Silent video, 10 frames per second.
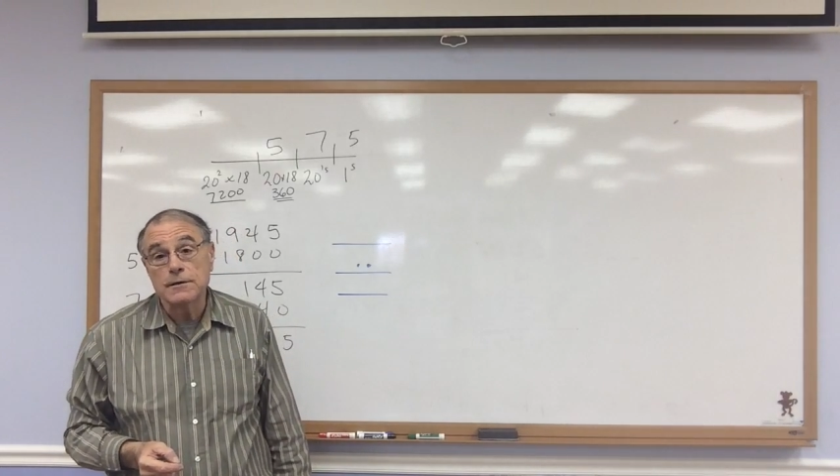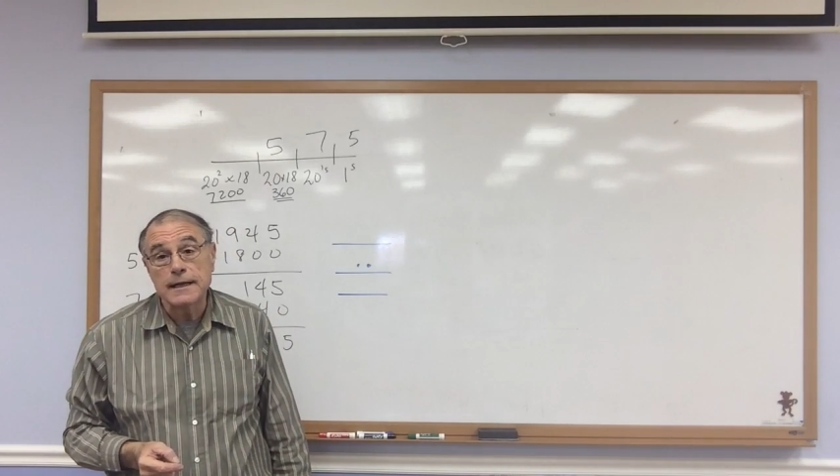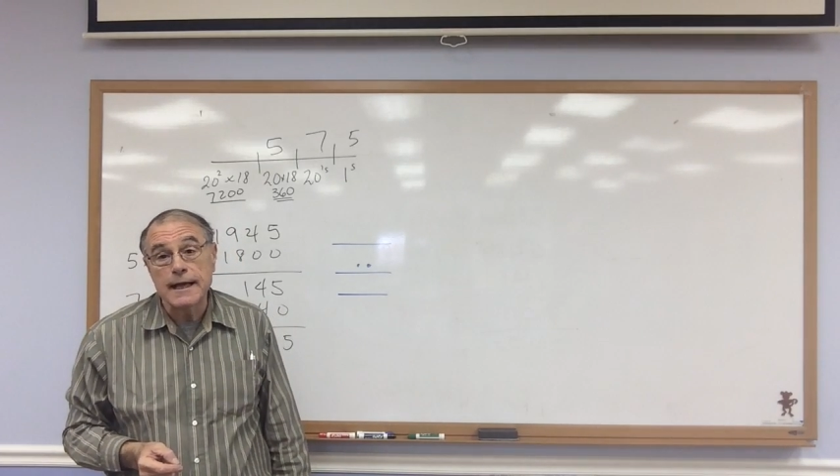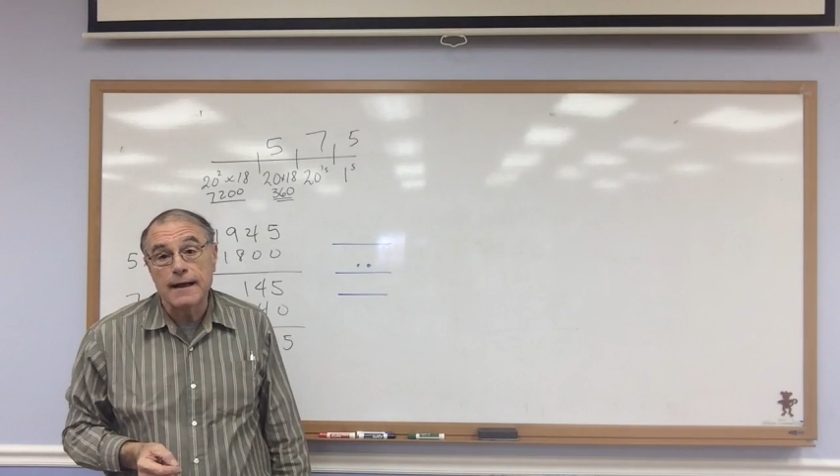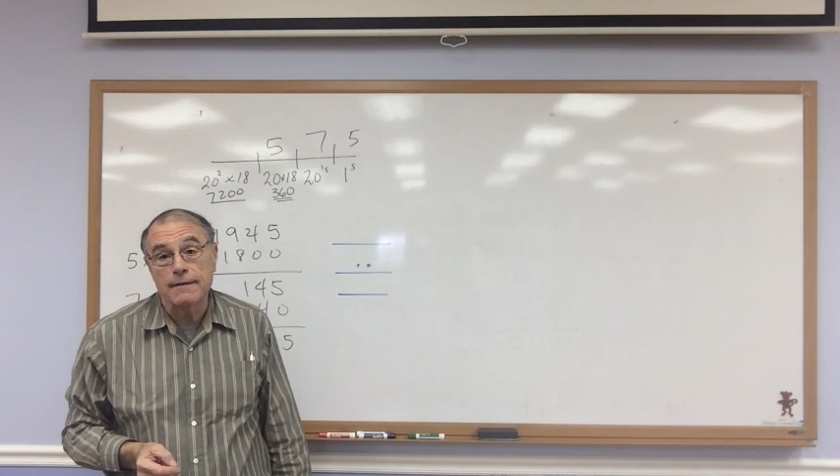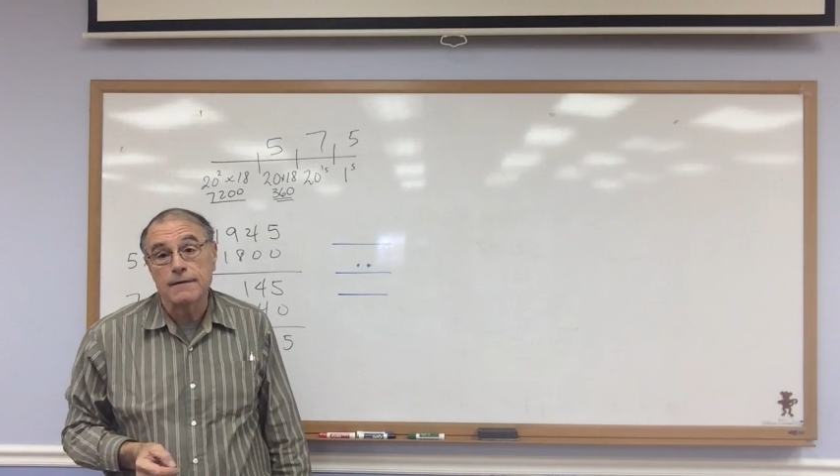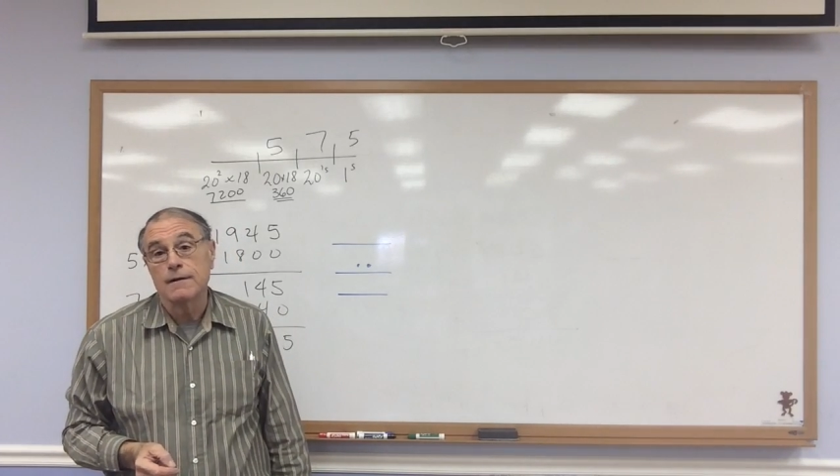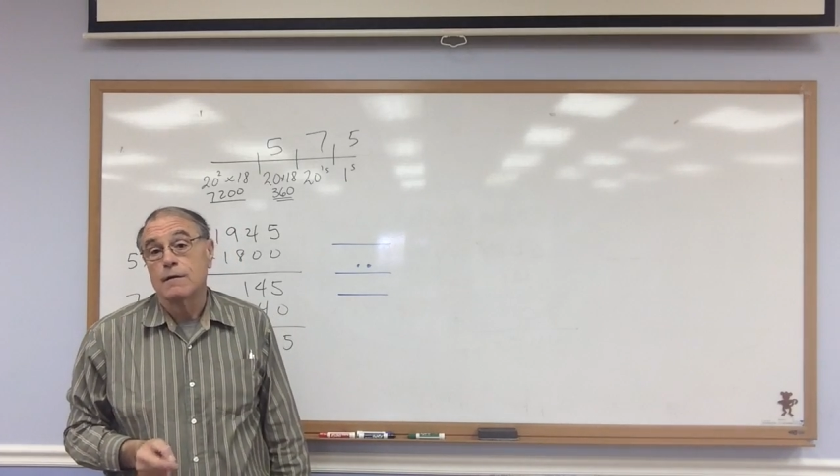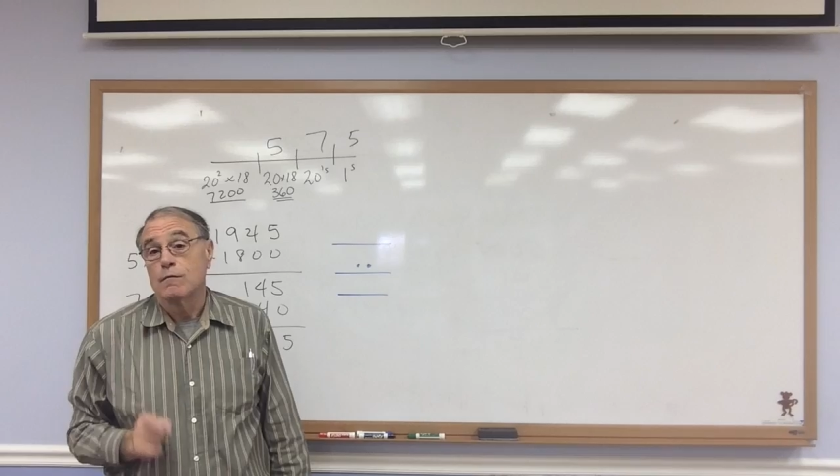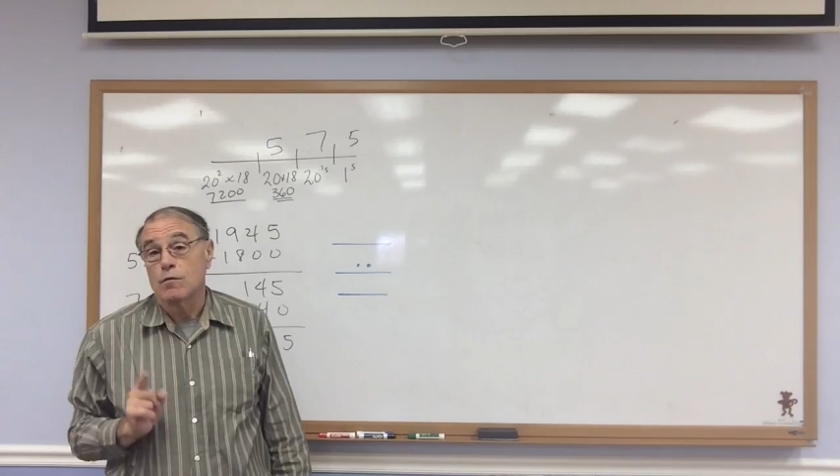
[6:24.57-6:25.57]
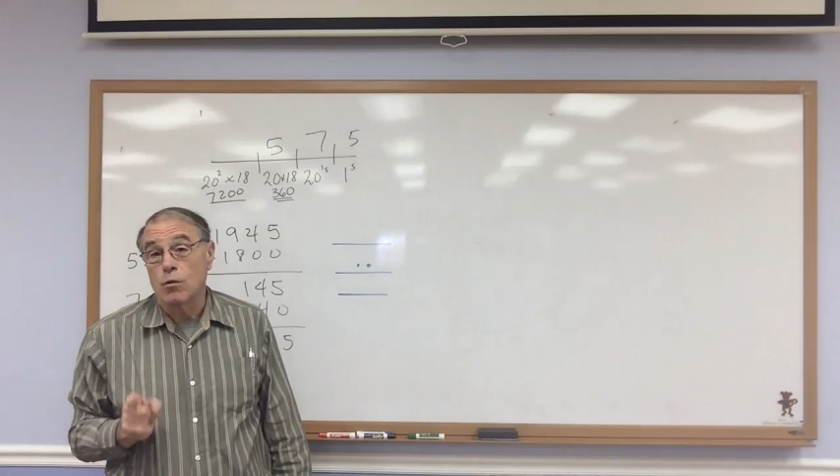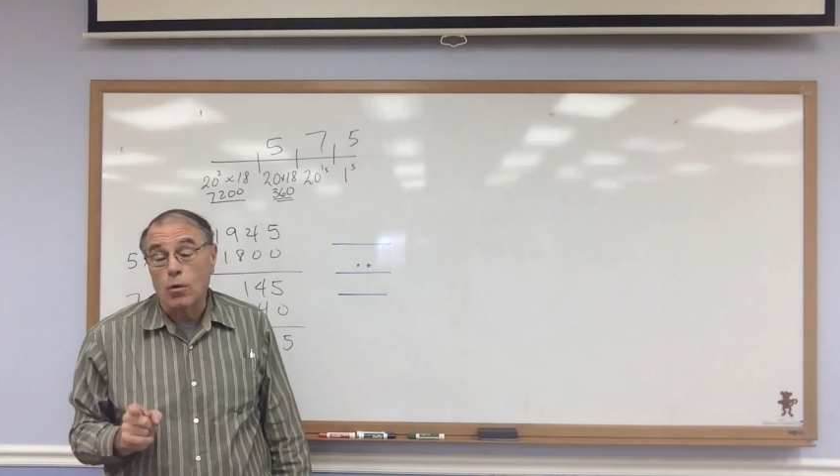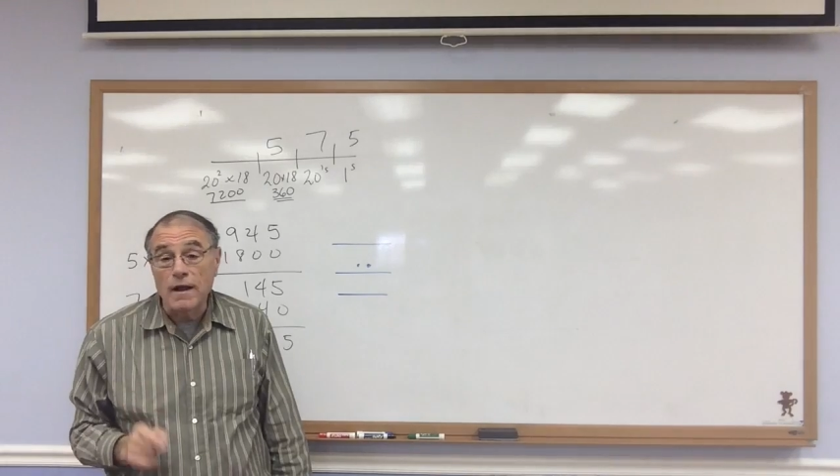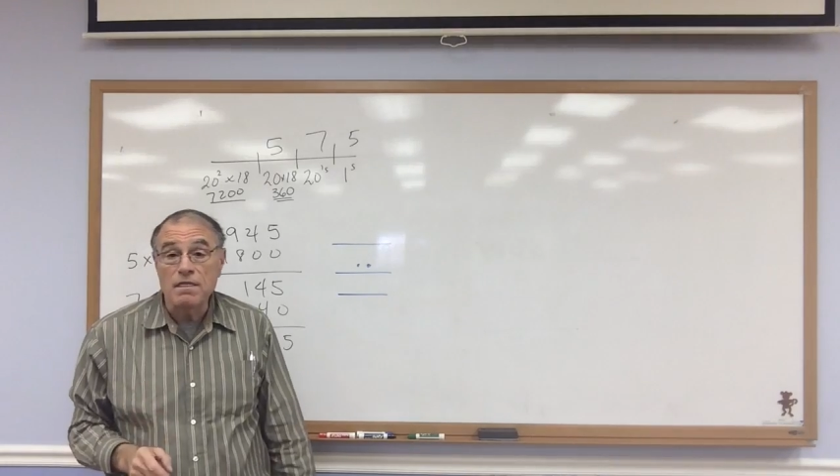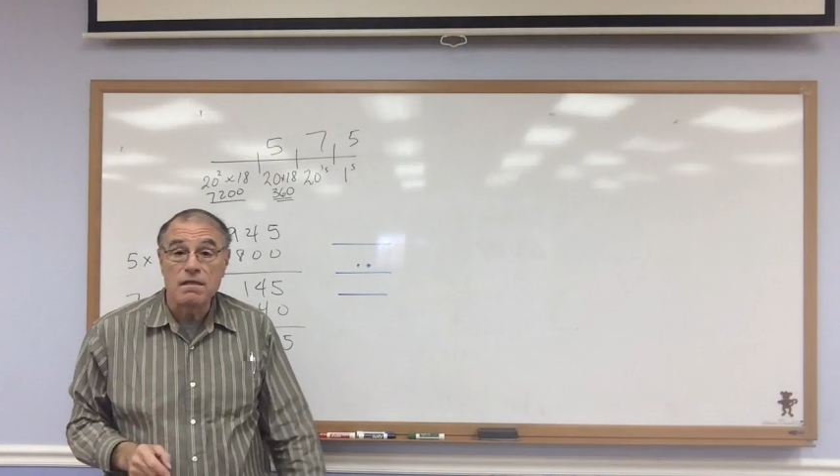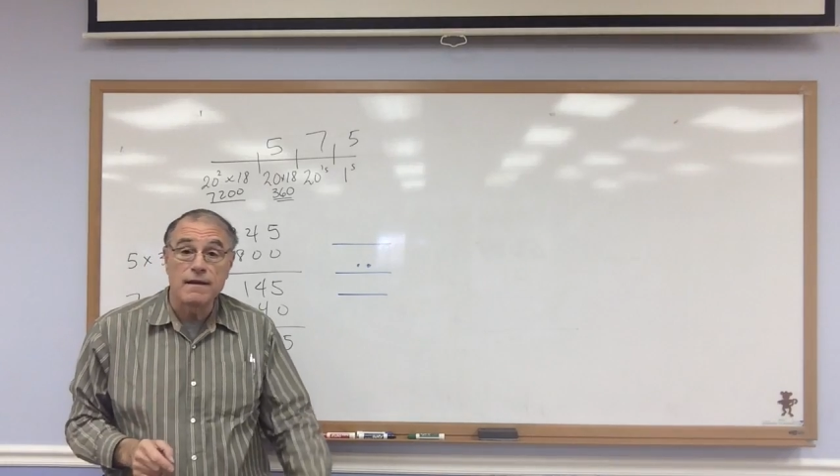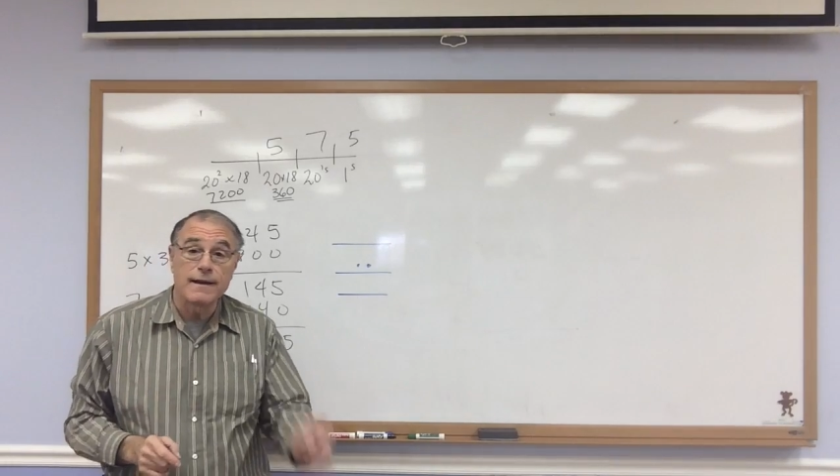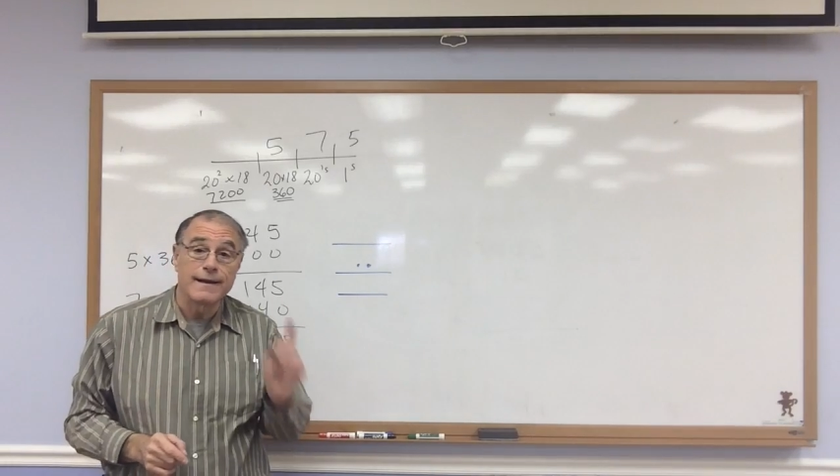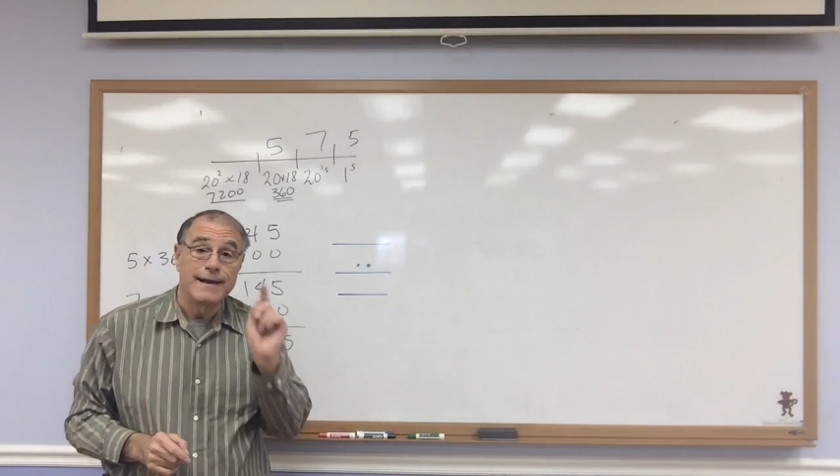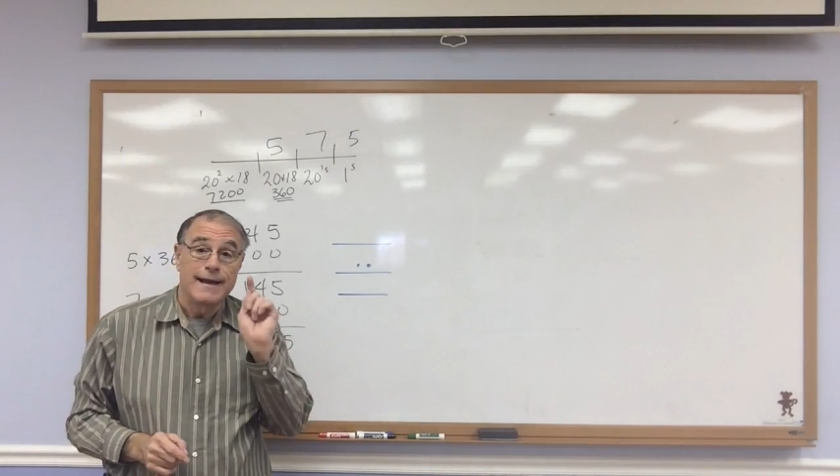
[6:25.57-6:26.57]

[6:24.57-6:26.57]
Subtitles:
together for one thing,